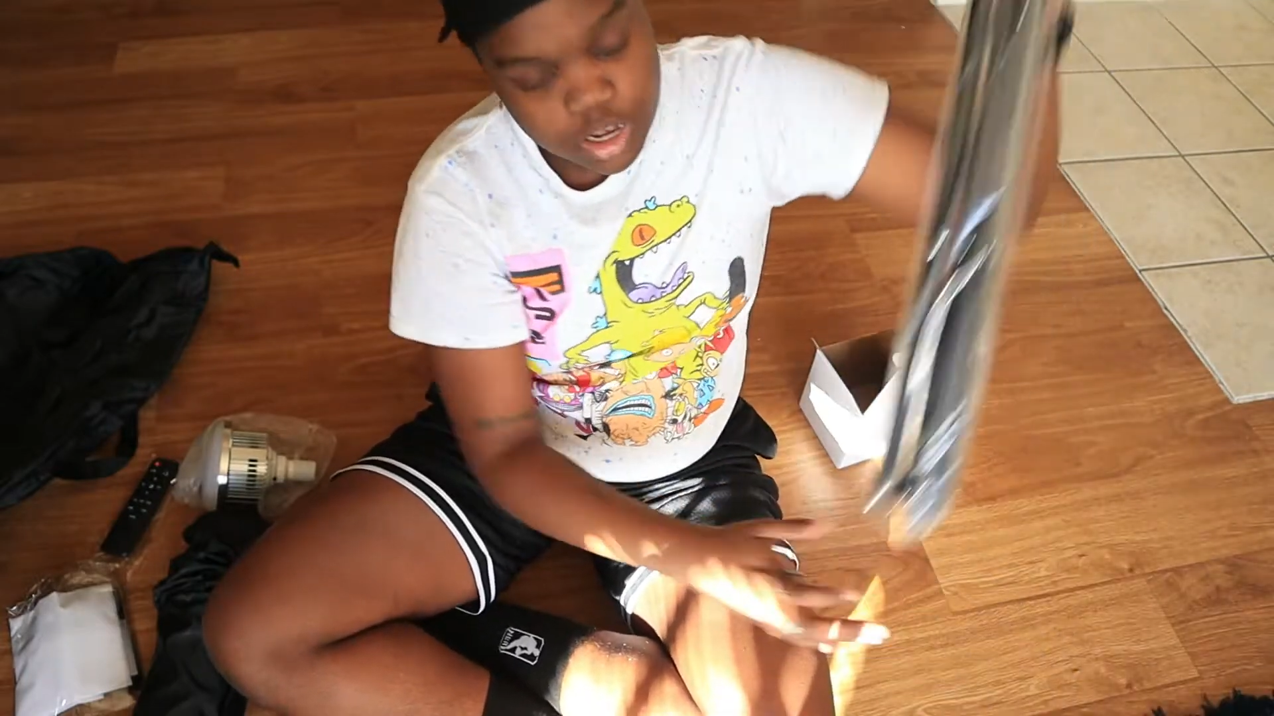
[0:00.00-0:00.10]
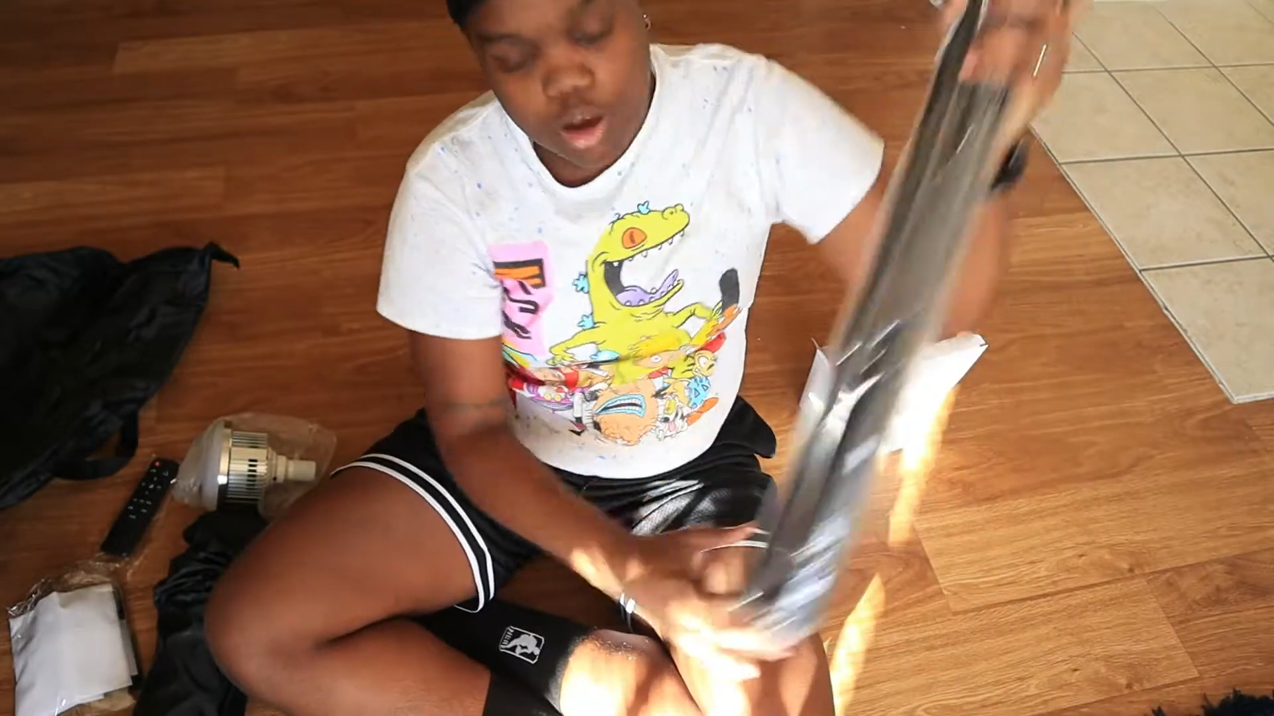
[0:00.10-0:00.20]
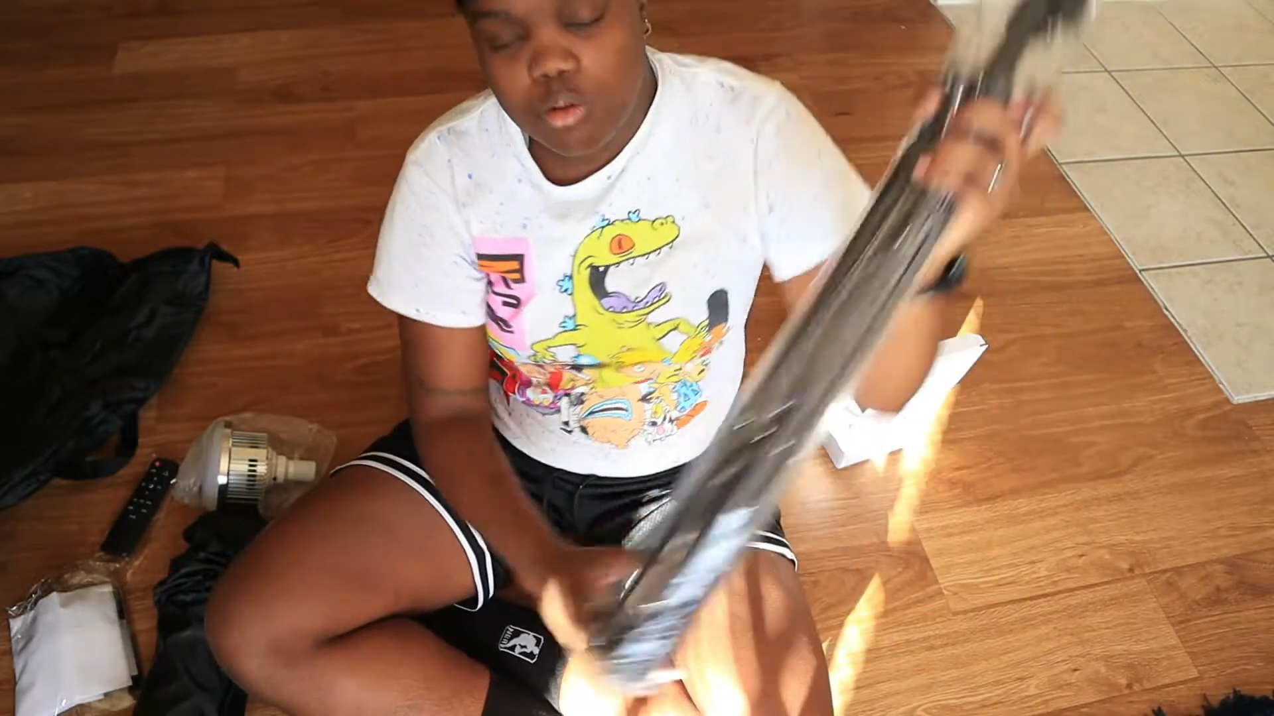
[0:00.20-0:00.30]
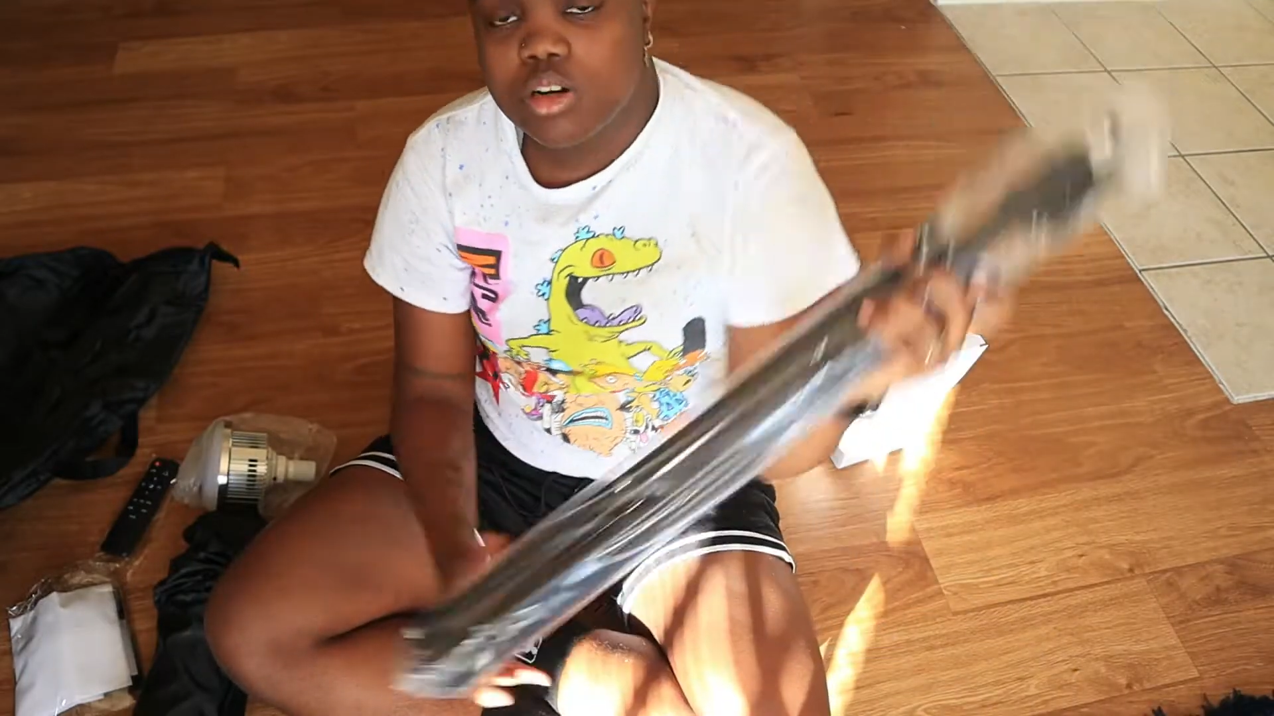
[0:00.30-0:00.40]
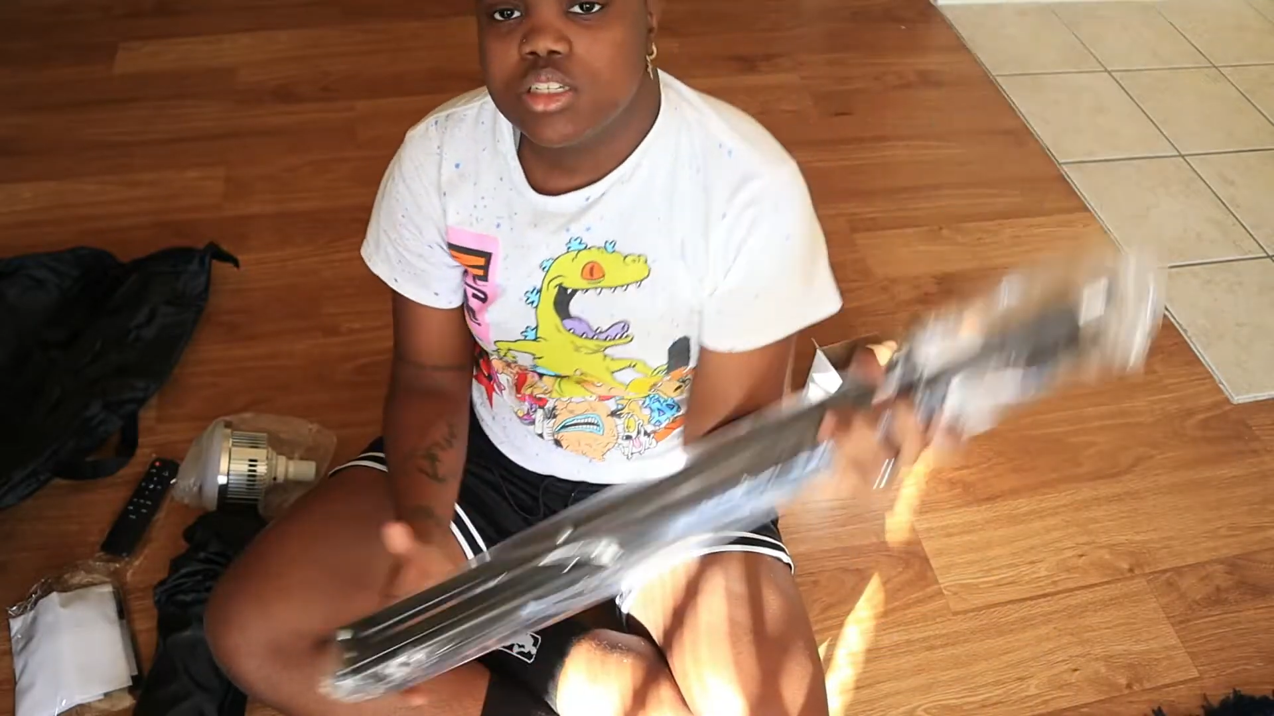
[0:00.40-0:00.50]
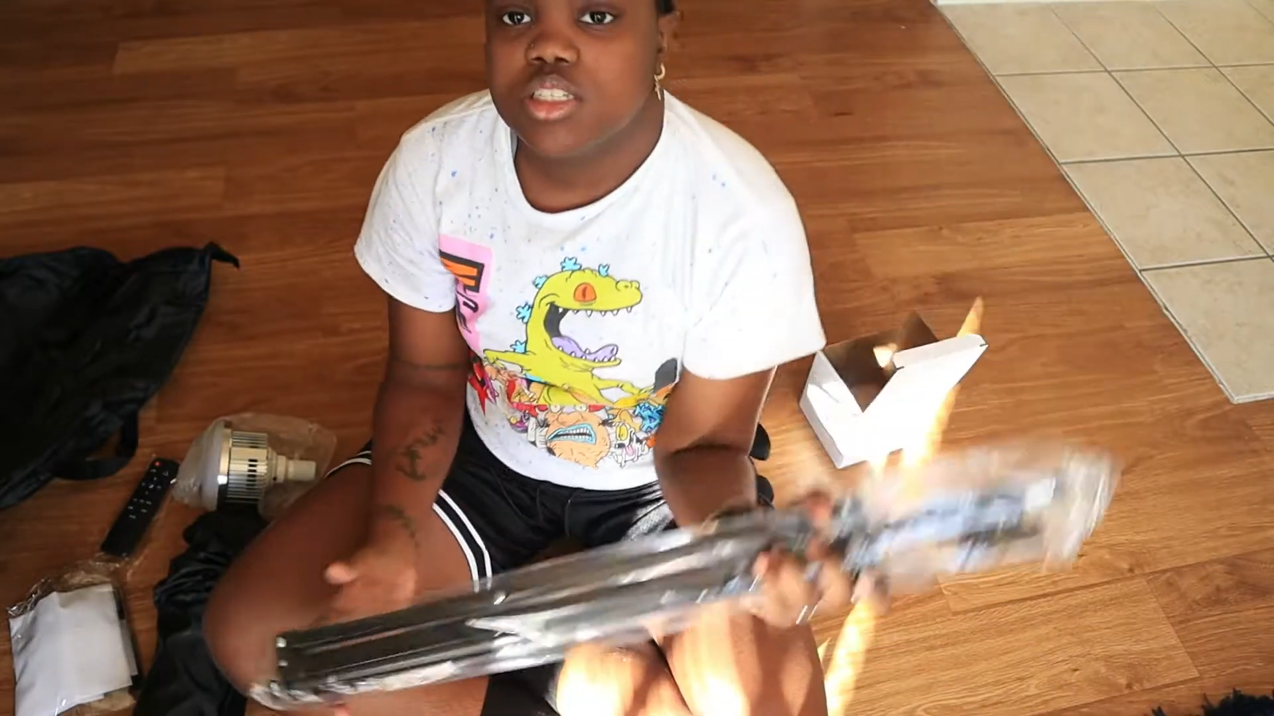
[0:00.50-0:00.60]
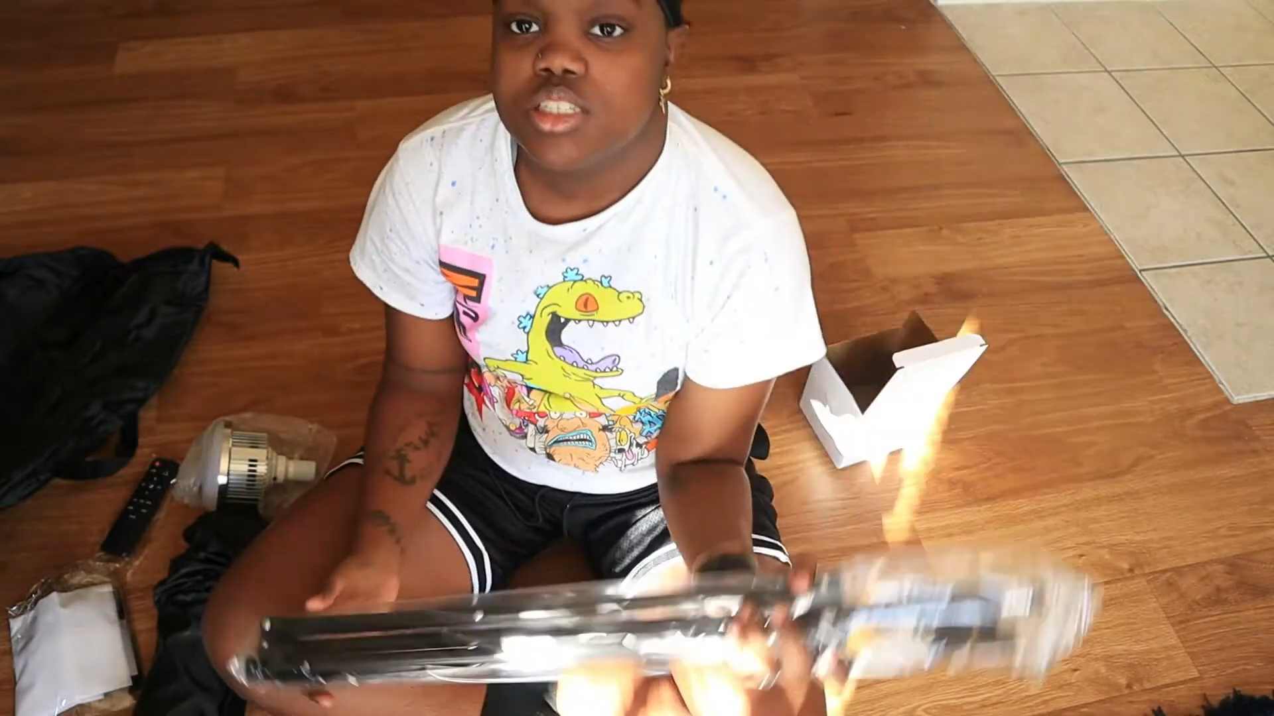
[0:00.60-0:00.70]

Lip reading: I want to